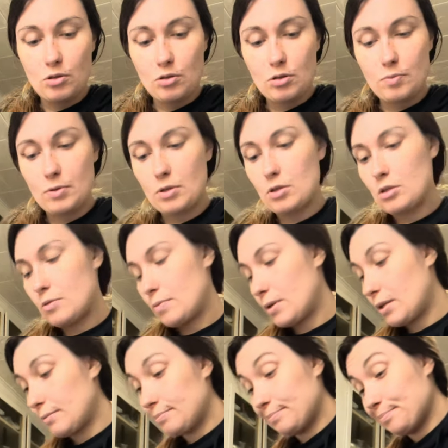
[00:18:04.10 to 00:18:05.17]
spoons,
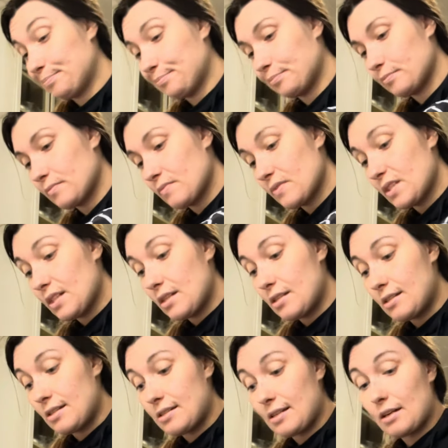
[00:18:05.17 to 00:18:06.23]
but
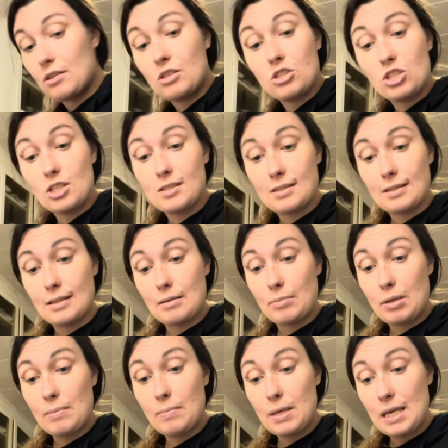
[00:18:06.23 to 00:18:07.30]
seems how it's just gonna
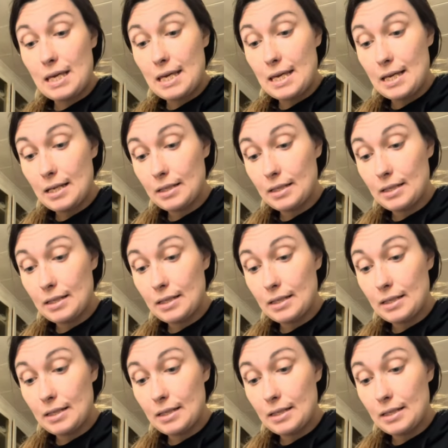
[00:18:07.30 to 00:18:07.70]
be me